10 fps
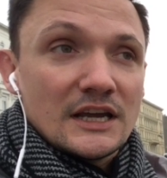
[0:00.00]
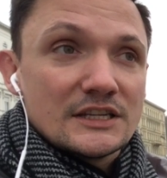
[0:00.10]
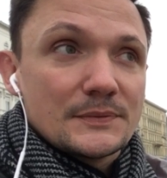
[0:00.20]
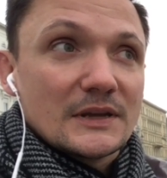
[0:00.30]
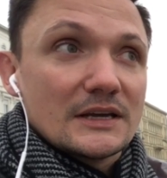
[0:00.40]

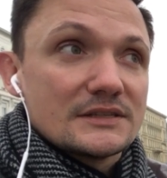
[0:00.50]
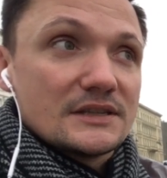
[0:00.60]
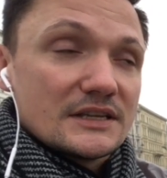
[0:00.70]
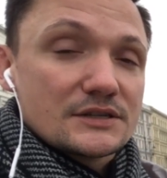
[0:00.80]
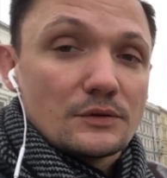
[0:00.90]
is because
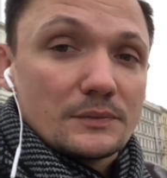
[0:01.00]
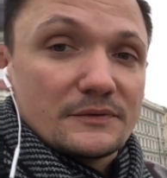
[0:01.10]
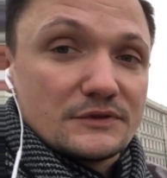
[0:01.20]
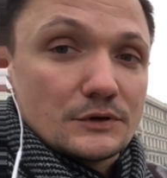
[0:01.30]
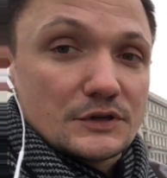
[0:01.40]
this group
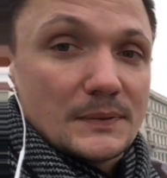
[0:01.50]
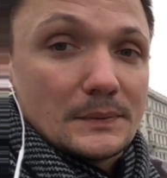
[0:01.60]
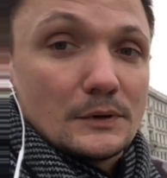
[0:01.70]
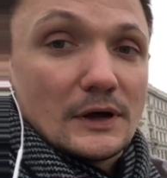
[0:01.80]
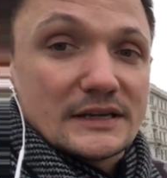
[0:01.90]
of Jewish
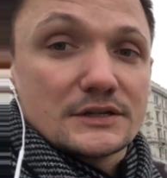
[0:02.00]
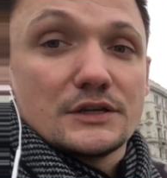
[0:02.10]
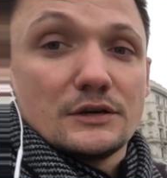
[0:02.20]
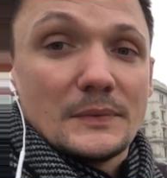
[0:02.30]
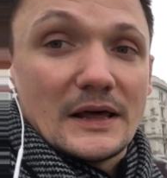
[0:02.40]
people
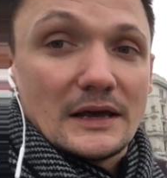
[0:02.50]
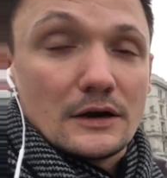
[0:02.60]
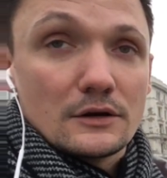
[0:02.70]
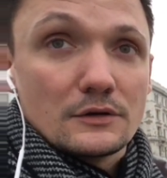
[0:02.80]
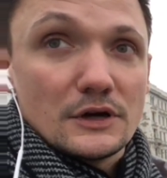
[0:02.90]
executed by the
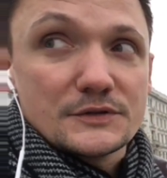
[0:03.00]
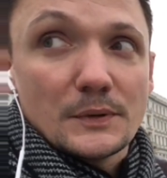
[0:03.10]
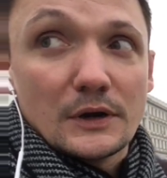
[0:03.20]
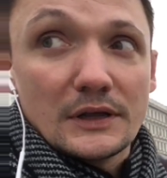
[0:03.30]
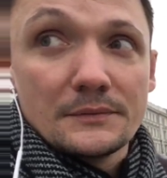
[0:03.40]
Arab Cross
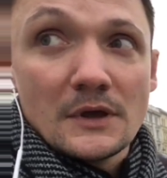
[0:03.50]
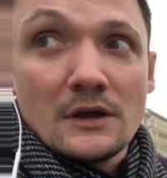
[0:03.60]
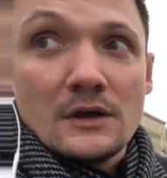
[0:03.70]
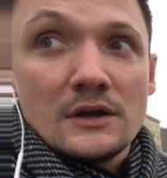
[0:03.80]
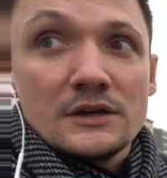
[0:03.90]
Party,
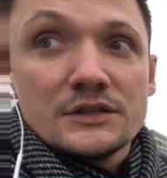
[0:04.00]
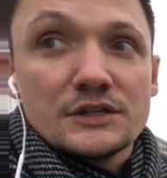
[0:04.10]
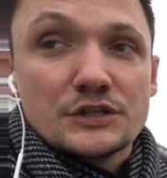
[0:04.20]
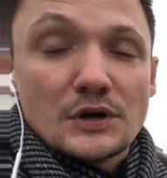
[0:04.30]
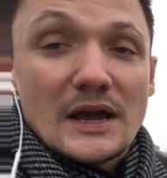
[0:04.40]

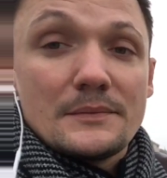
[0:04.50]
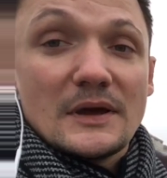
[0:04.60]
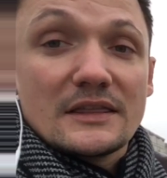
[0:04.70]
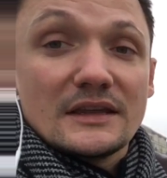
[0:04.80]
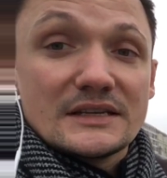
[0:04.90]
to try and
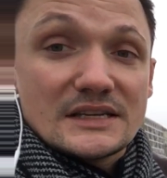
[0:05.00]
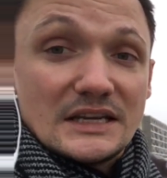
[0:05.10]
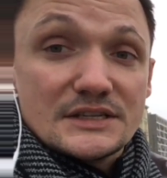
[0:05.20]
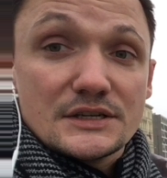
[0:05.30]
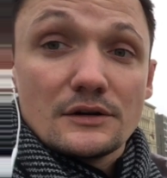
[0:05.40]
make things
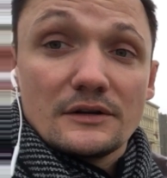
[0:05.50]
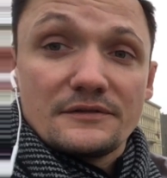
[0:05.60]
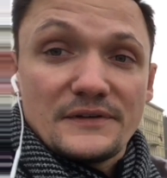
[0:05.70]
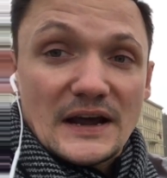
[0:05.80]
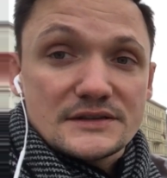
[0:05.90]
easier and
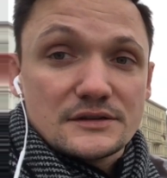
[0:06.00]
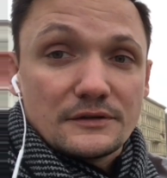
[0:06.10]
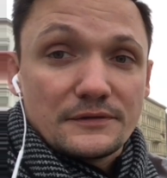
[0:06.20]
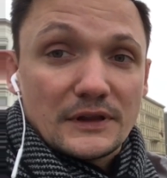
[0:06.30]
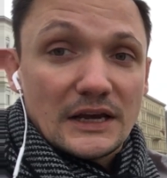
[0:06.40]
faster
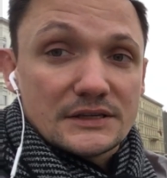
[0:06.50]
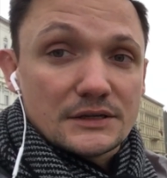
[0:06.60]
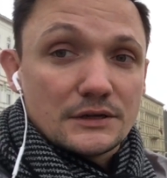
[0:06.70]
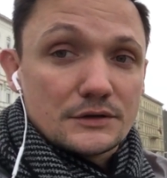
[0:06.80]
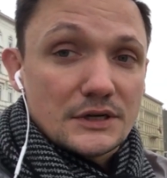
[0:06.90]
for the
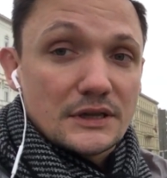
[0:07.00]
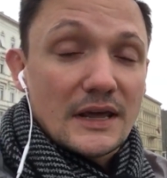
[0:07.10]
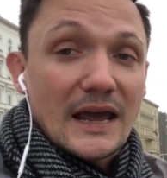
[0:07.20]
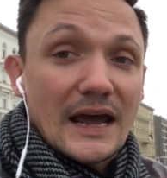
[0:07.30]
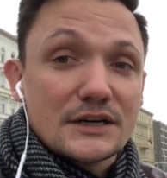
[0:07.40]
execution,
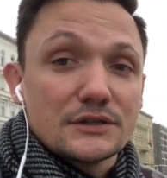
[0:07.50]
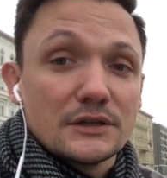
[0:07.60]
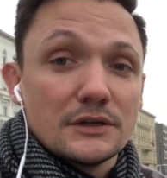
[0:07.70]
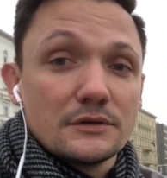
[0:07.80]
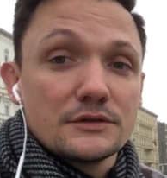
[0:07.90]
they
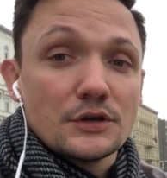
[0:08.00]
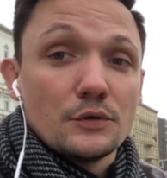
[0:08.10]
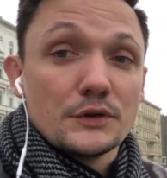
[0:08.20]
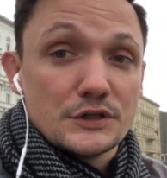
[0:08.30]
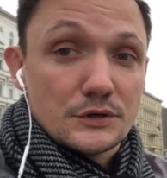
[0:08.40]
actually
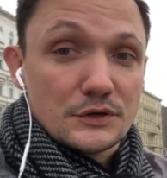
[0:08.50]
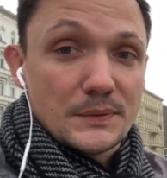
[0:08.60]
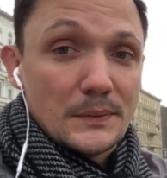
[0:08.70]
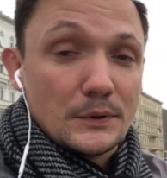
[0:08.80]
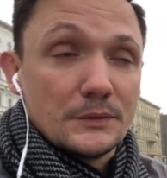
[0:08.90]
told the Jewish
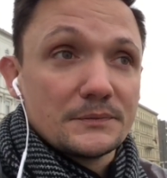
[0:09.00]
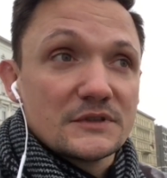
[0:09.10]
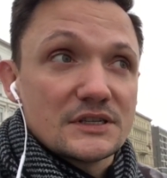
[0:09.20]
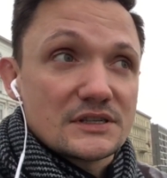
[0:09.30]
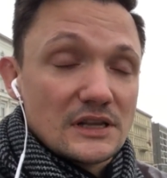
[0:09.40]
people
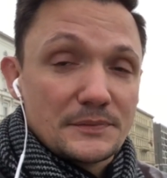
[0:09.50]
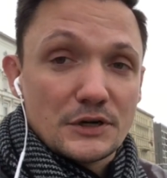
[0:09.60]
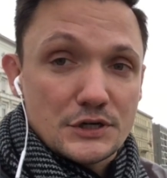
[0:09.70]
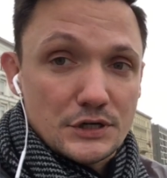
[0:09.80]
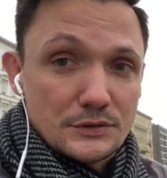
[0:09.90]
to slip
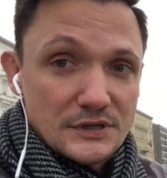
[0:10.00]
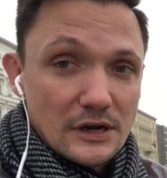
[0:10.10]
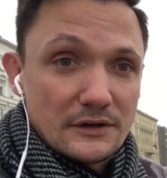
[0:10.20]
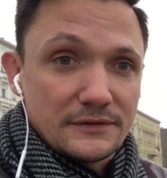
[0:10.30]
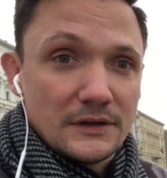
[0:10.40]
their shoes
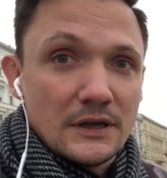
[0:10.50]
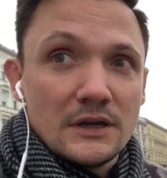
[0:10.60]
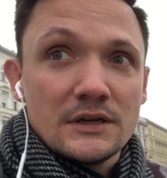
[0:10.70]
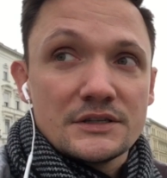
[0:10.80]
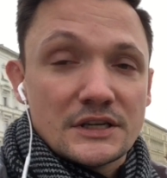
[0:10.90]
off,
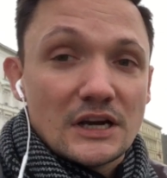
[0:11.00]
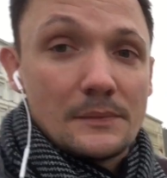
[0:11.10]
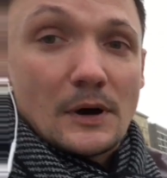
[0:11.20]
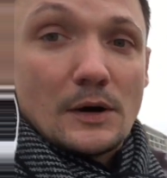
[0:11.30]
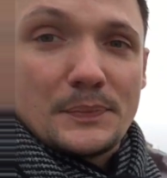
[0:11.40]
to
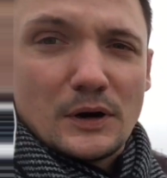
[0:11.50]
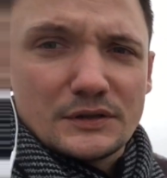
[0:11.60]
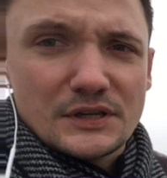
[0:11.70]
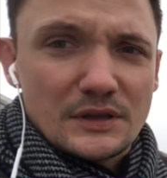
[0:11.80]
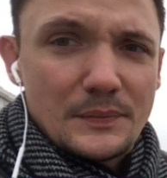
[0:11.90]
come up
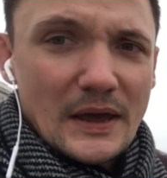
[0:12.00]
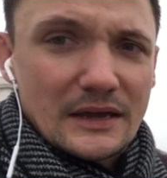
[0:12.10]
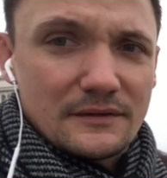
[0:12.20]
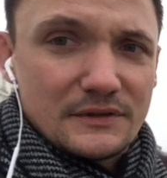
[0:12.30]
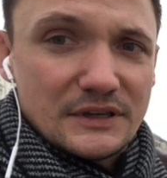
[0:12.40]
onto the
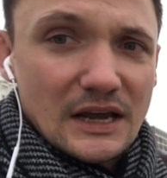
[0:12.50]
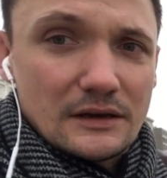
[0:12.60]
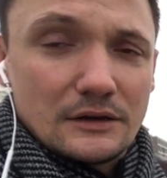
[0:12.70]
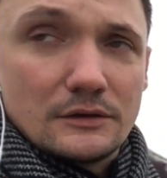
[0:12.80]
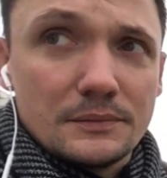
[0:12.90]
bank of the
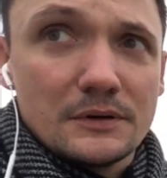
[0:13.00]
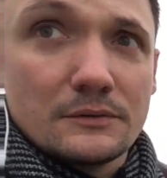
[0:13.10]
Danube,